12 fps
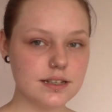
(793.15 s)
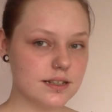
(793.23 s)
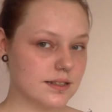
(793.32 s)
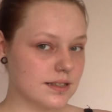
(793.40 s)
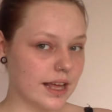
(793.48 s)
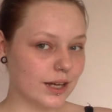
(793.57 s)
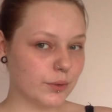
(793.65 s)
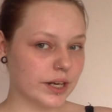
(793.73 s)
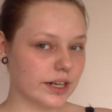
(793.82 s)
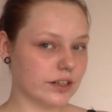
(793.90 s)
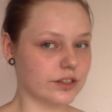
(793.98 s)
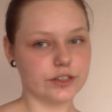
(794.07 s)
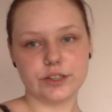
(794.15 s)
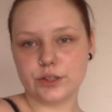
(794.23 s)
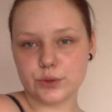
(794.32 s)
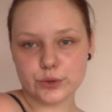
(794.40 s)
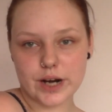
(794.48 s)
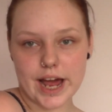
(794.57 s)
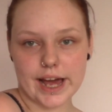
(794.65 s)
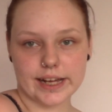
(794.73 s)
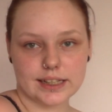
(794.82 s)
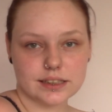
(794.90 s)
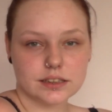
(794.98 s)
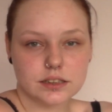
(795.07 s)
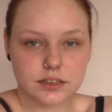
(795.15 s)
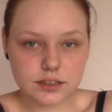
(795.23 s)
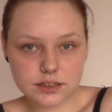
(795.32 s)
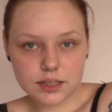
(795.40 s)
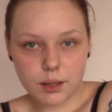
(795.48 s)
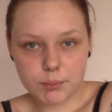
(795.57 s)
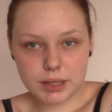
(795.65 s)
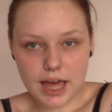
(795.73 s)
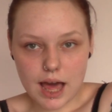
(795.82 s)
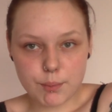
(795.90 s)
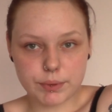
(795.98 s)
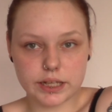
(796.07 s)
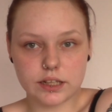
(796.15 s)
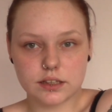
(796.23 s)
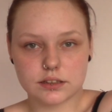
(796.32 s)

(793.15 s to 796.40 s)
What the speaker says: Stay queer, do drag, be happy.